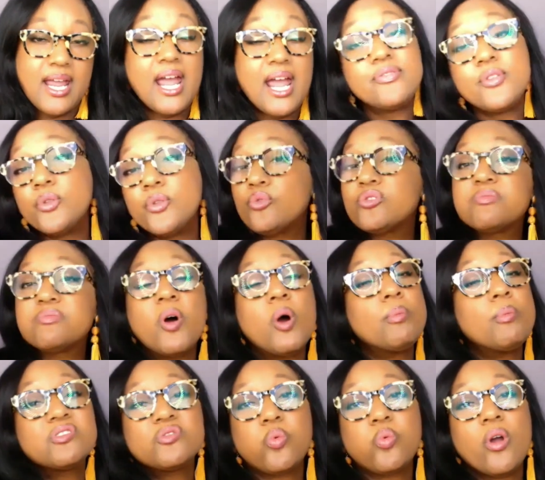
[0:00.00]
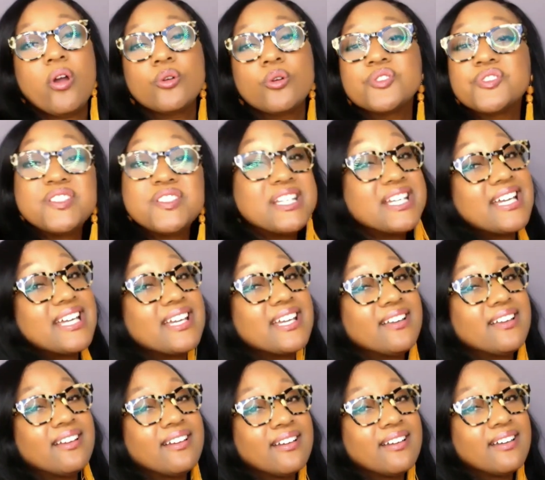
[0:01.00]
And then there's moments where
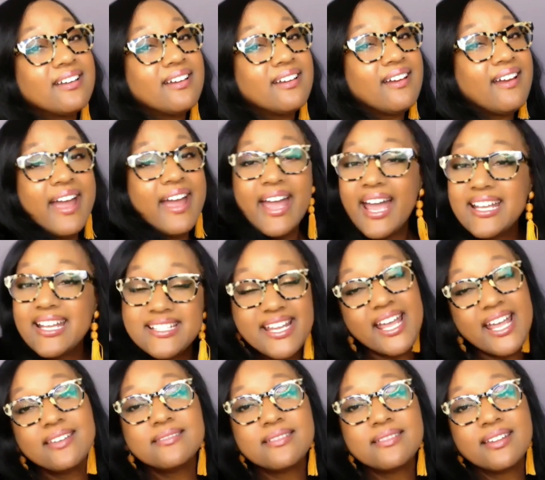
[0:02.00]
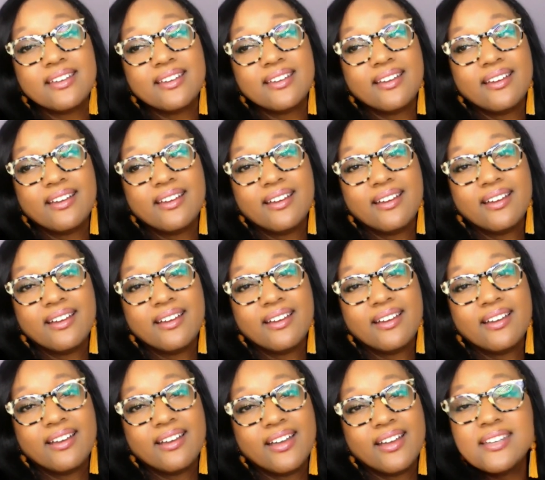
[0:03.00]
singing and dancing
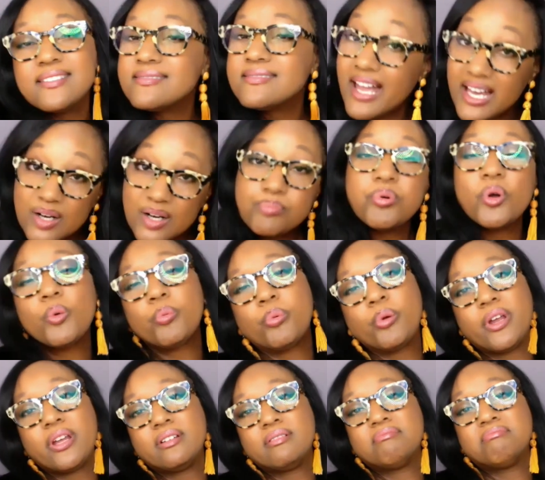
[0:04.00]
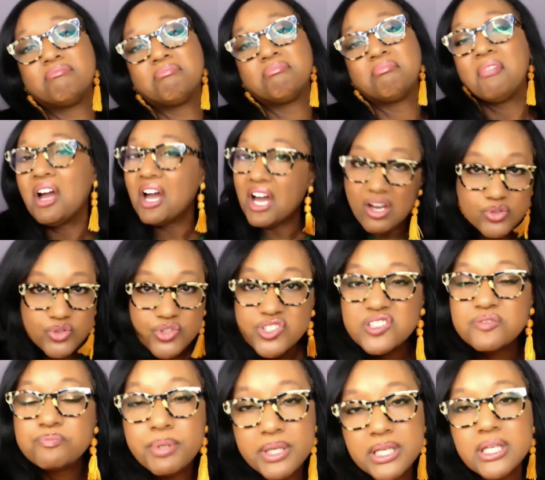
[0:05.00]
is not appropriate. I'll just
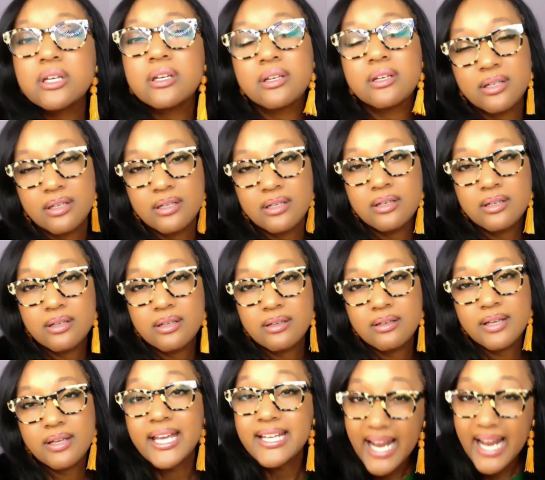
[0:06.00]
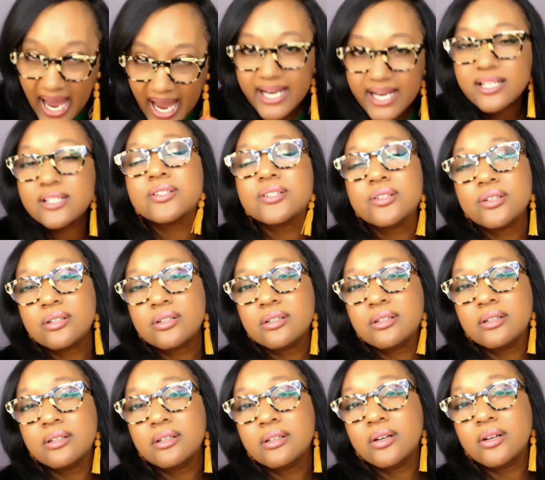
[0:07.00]
speak and act
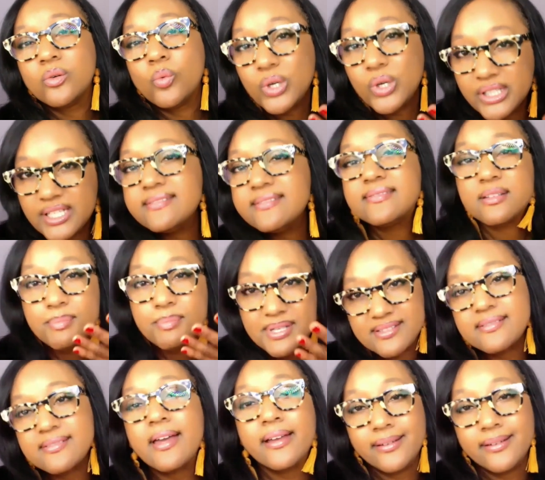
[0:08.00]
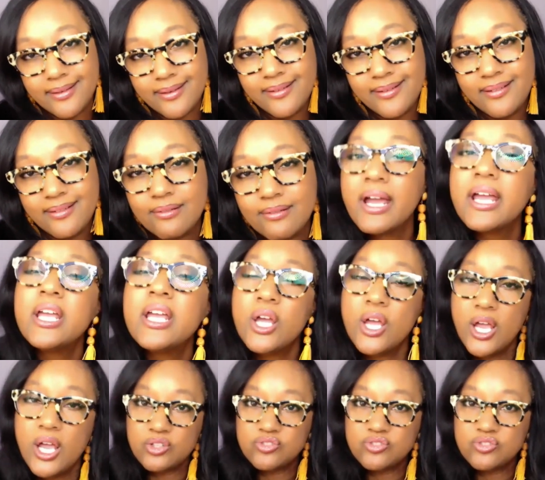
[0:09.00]
what needs to be said, right?